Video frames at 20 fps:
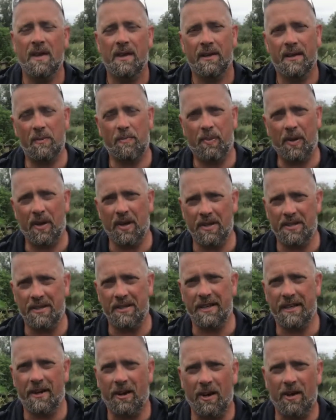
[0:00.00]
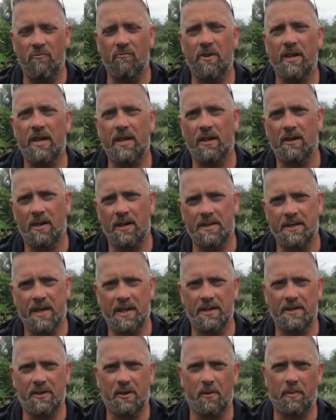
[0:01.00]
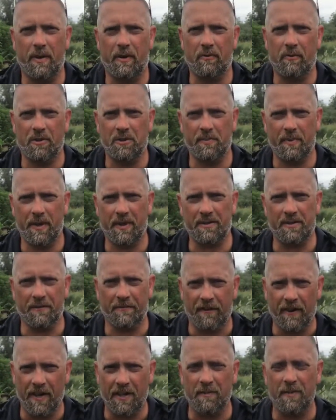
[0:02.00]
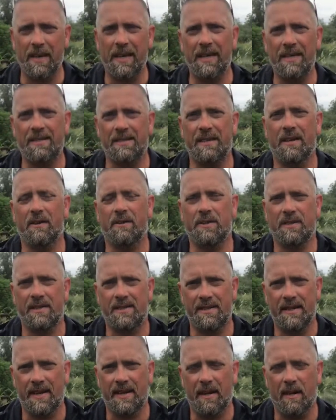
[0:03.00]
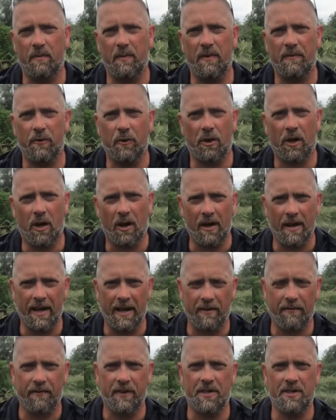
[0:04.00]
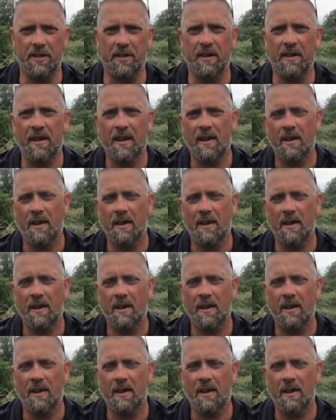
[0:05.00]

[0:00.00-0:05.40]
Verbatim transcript: Now personally, I really like telescopic rods because I find them easier to set up if you're kayak fishing